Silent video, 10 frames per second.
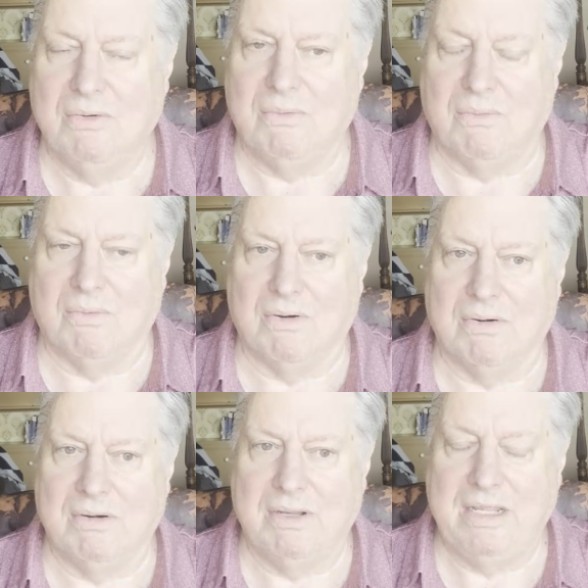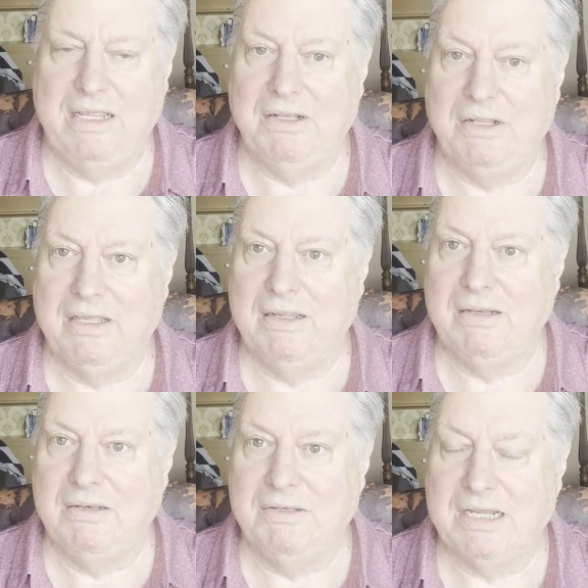or
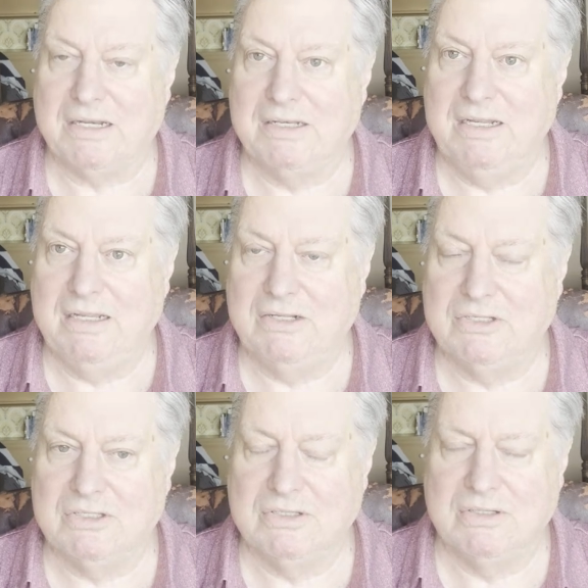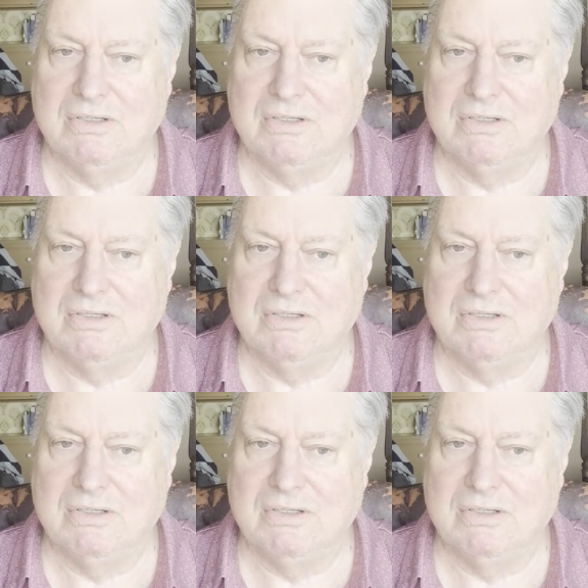healing techniques,